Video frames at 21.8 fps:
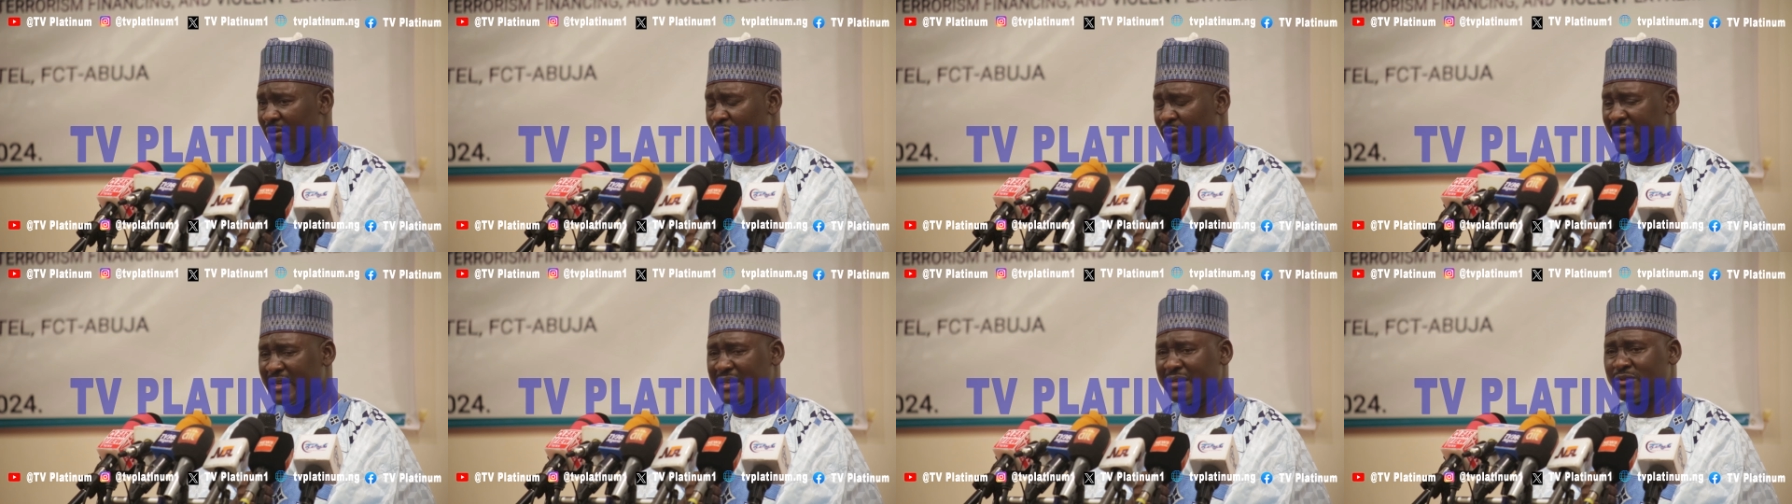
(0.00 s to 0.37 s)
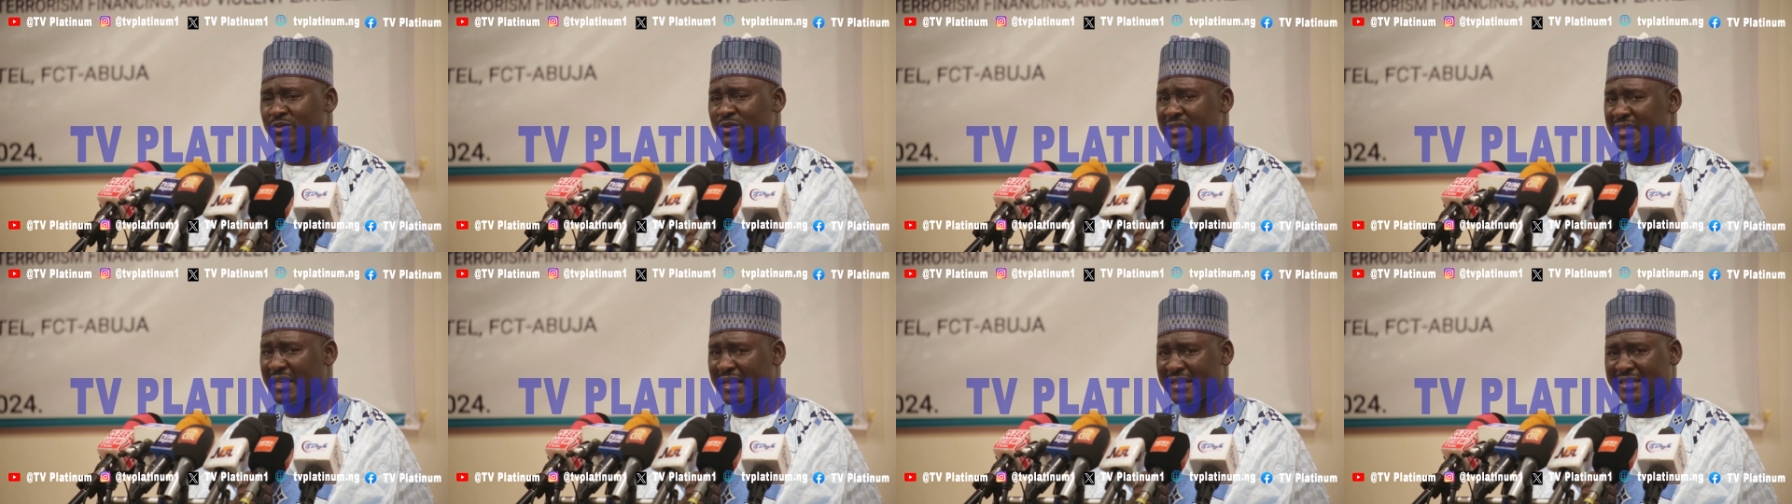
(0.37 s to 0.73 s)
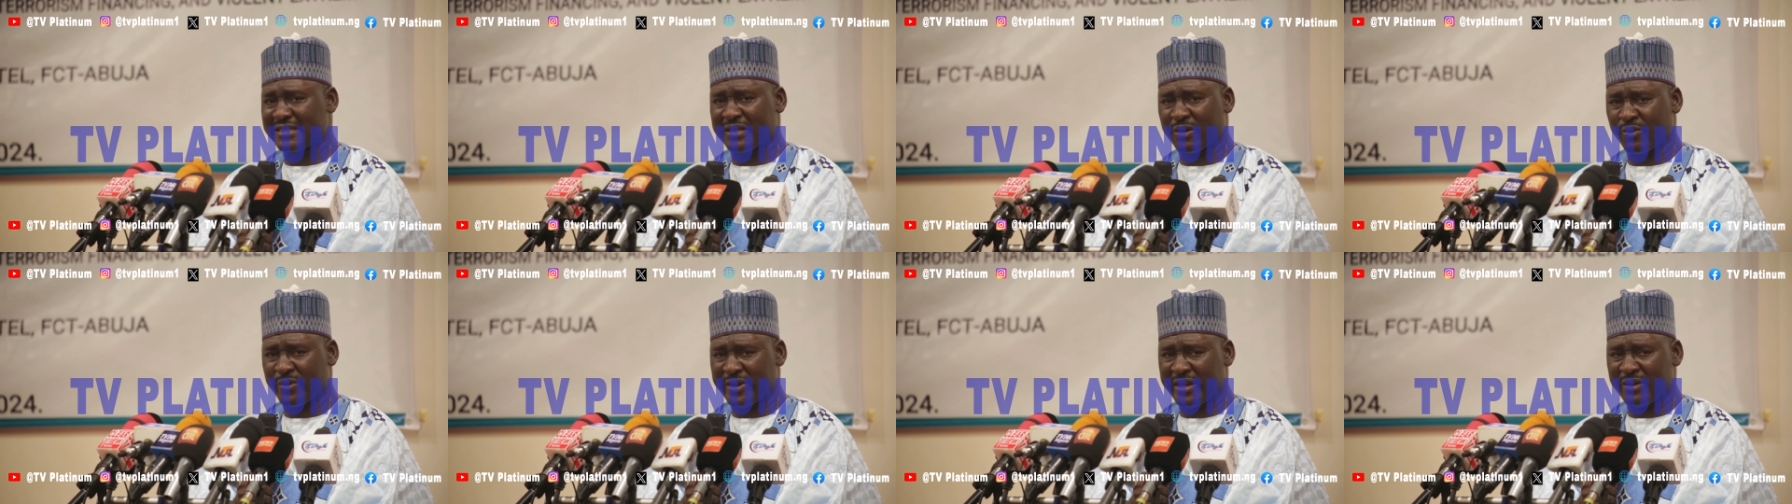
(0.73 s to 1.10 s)
We need to change
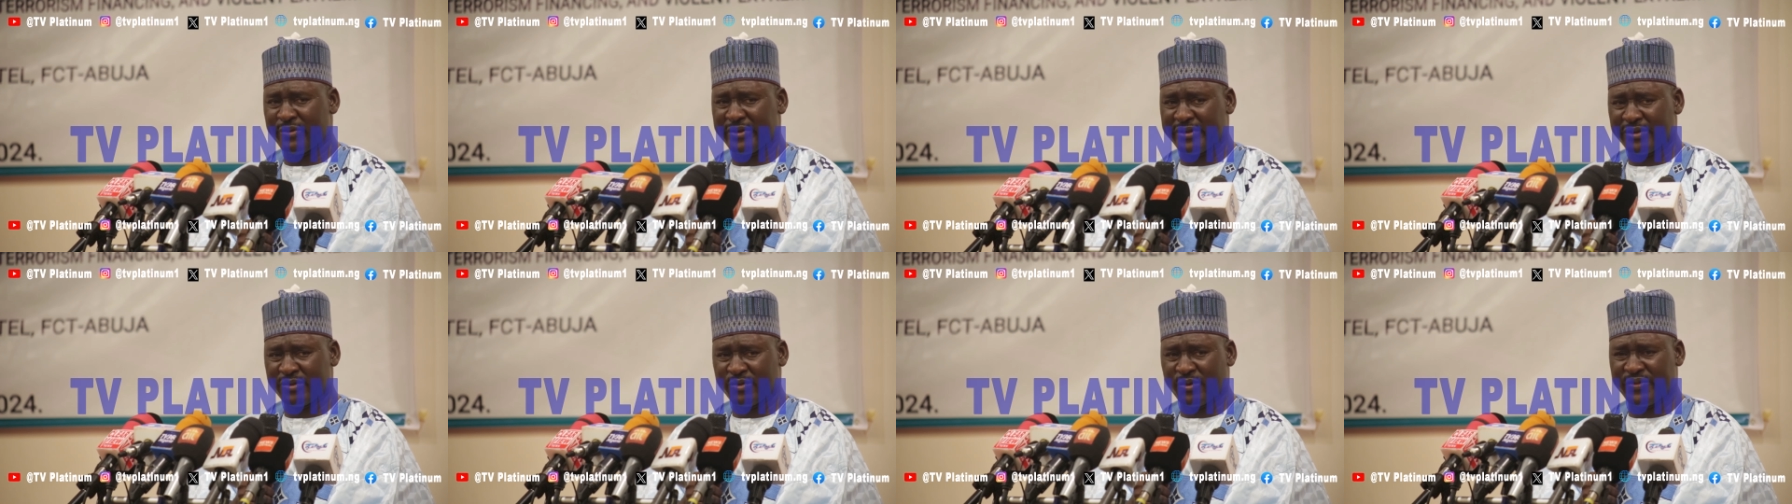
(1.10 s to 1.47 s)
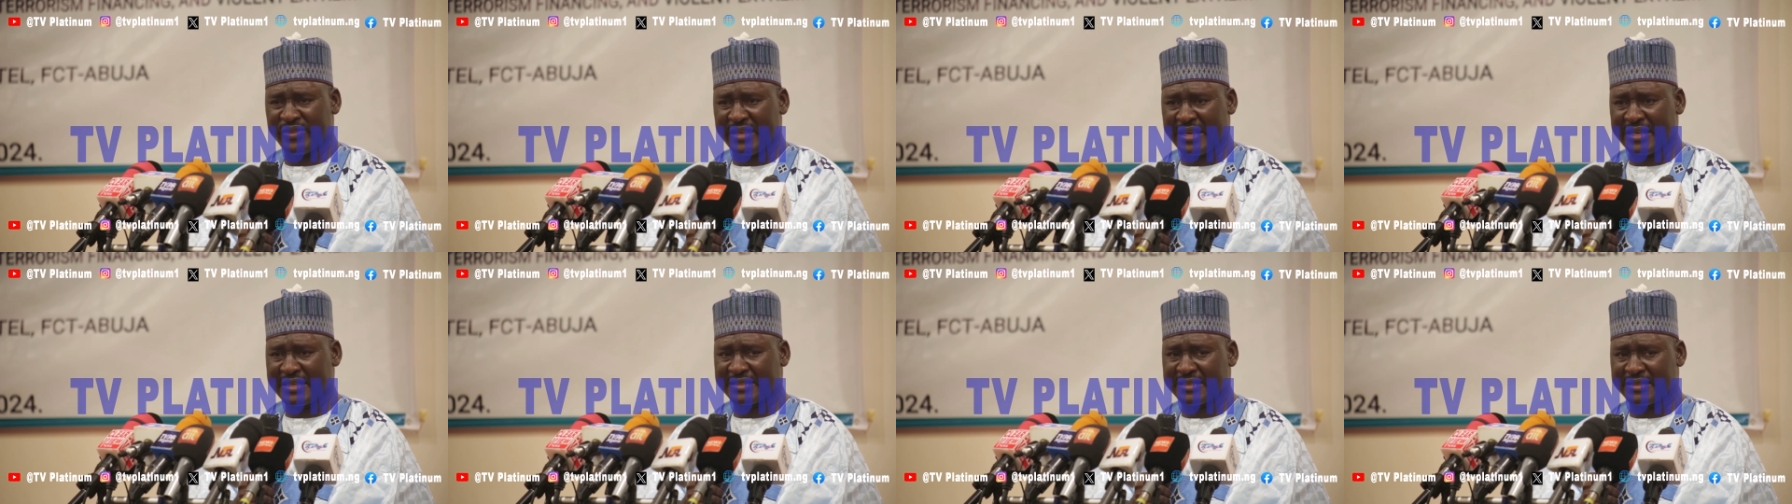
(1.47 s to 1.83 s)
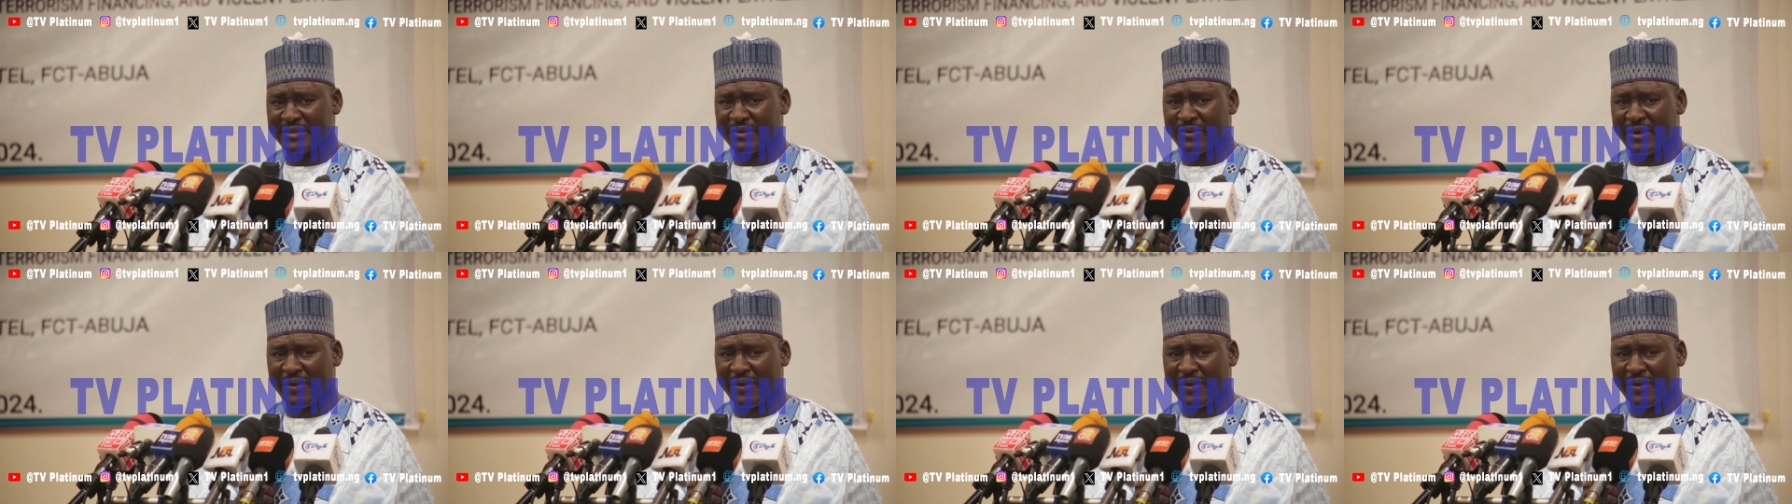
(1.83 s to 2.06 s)
the way we do things.